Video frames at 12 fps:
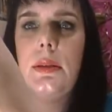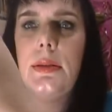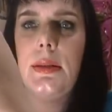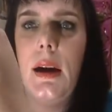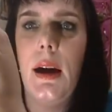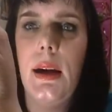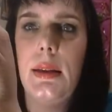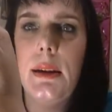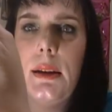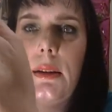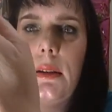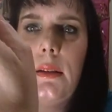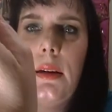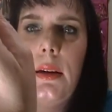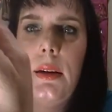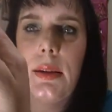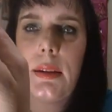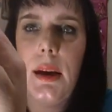It's the highlighter.
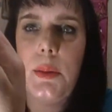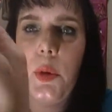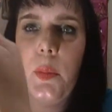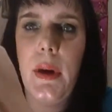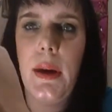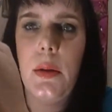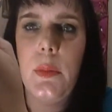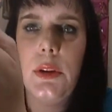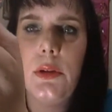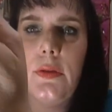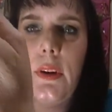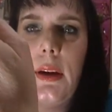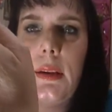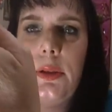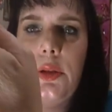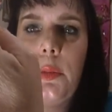It's kind of a band in your face.